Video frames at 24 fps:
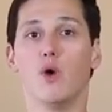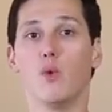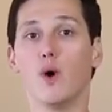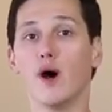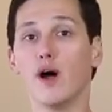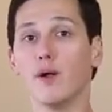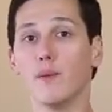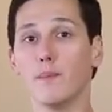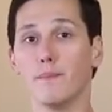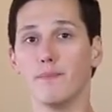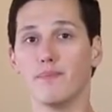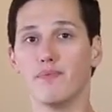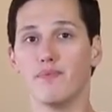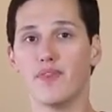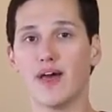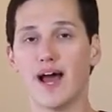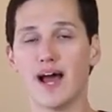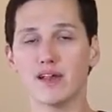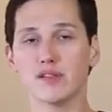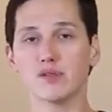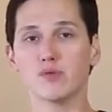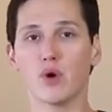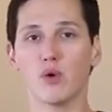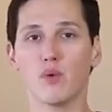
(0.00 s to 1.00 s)
Well,
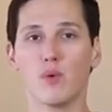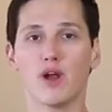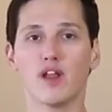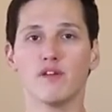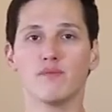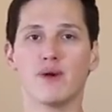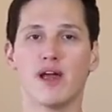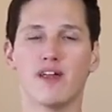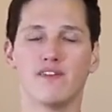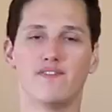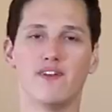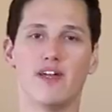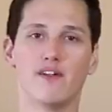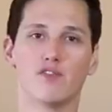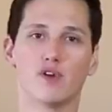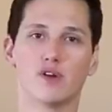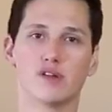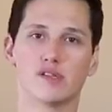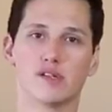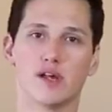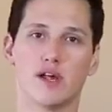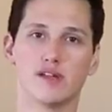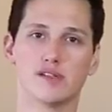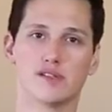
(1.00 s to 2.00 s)
that's where one of my
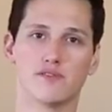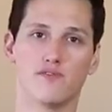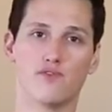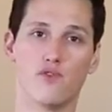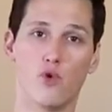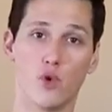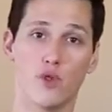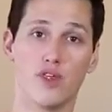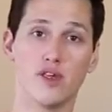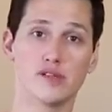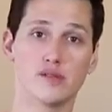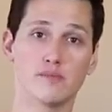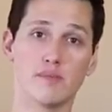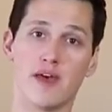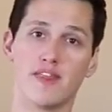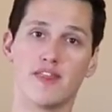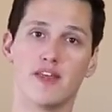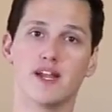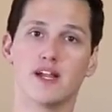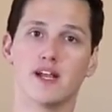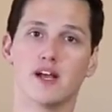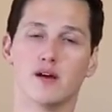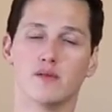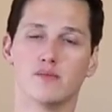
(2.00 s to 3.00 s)
favorite sites for this
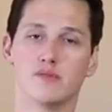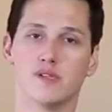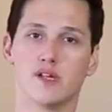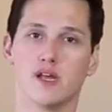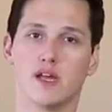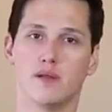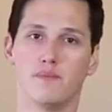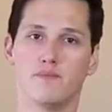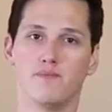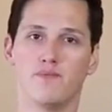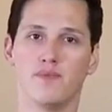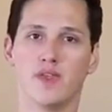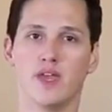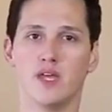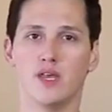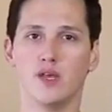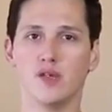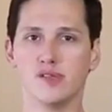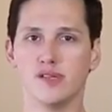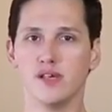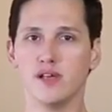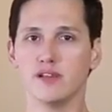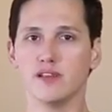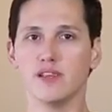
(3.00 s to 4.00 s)
method comes in.
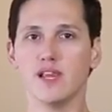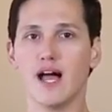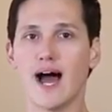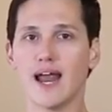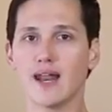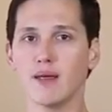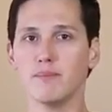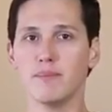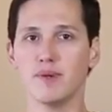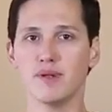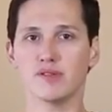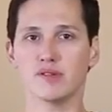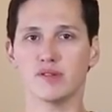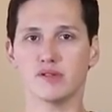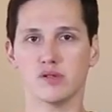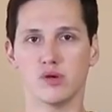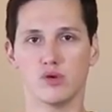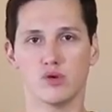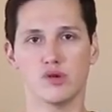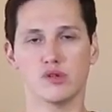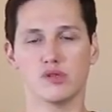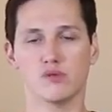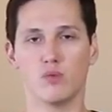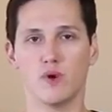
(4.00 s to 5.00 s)
You see, a lot of business
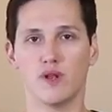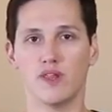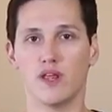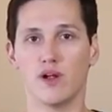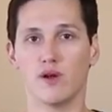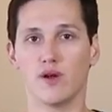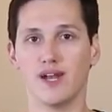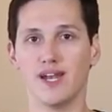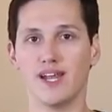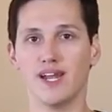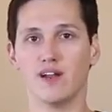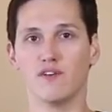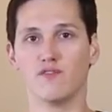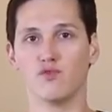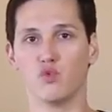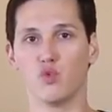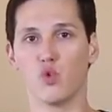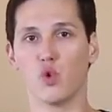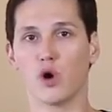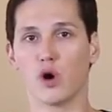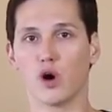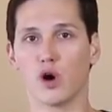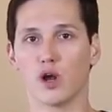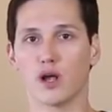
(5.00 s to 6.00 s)
owners, when they're in need of
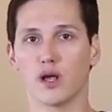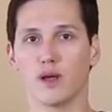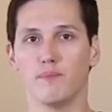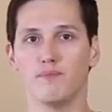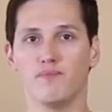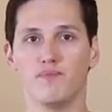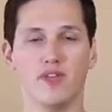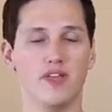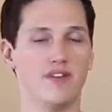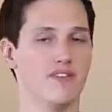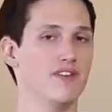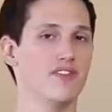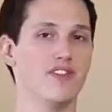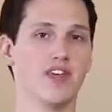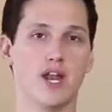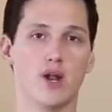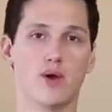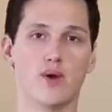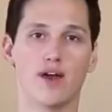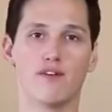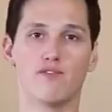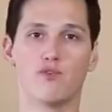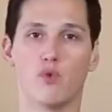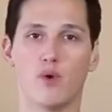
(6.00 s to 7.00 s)
work, even if they
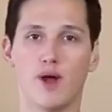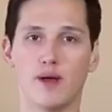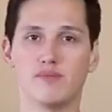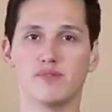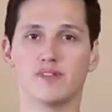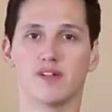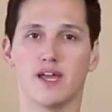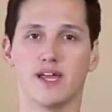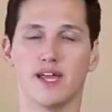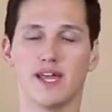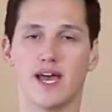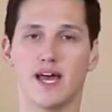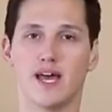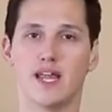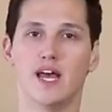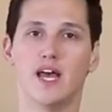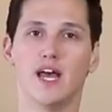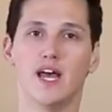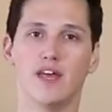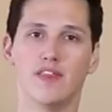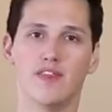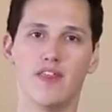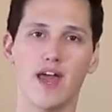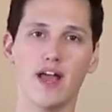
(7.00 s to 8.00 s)
don't have a website yet,
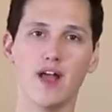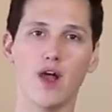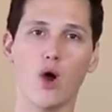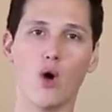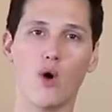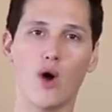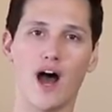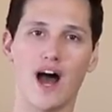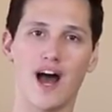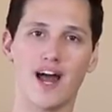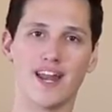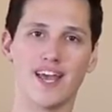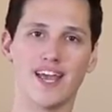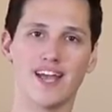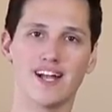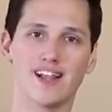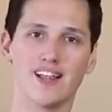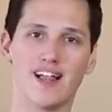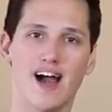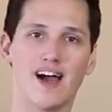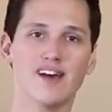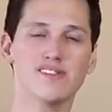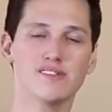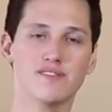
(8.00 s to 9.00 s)
they go on a
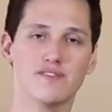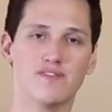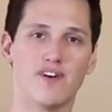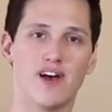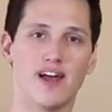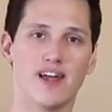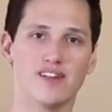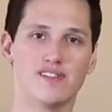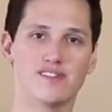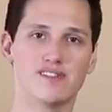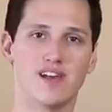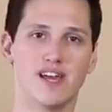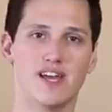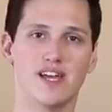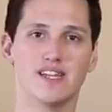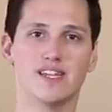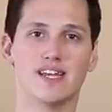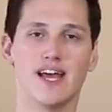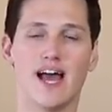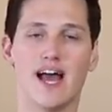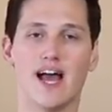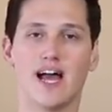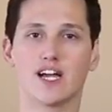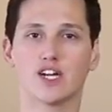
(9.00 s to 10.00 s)
classified site
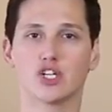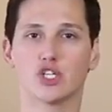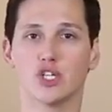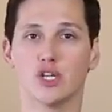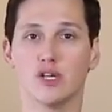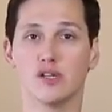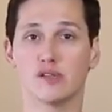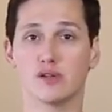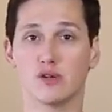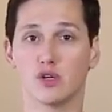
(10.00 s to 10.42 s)
to actually